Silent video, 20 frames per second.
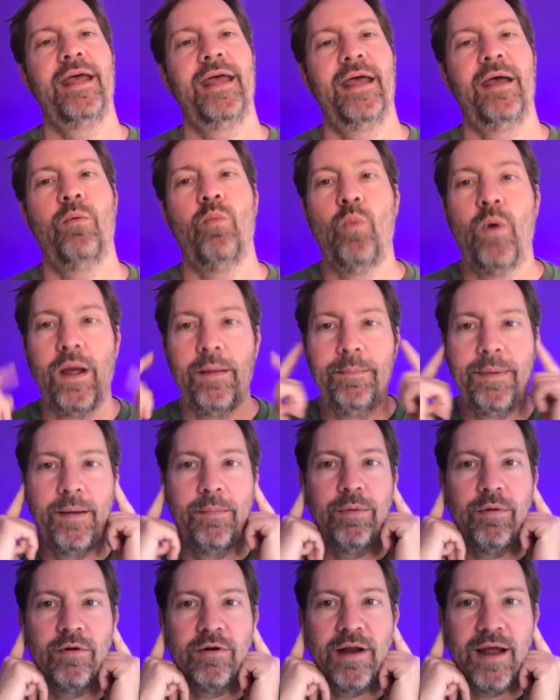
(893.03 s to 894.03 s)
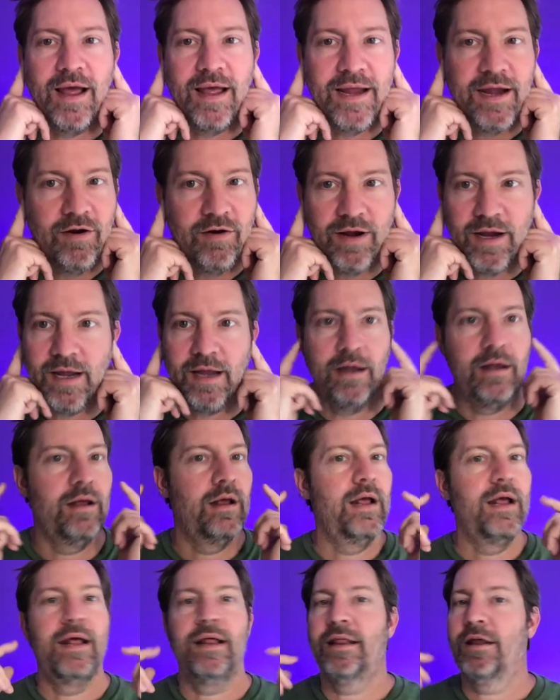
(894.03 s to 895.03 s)
And white people are not hearing it.
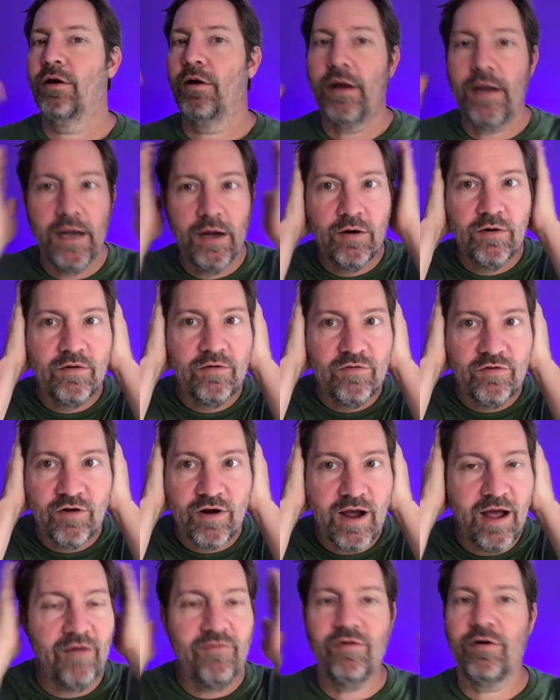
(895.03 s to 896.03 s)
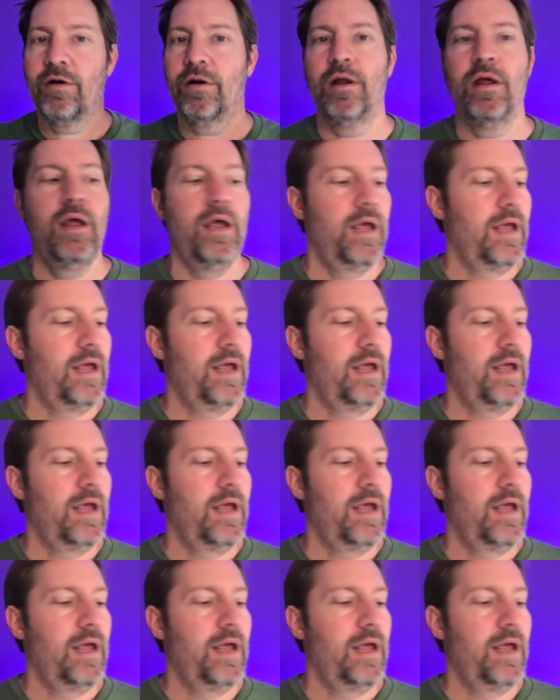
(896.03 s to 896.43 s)
Their ears are covered,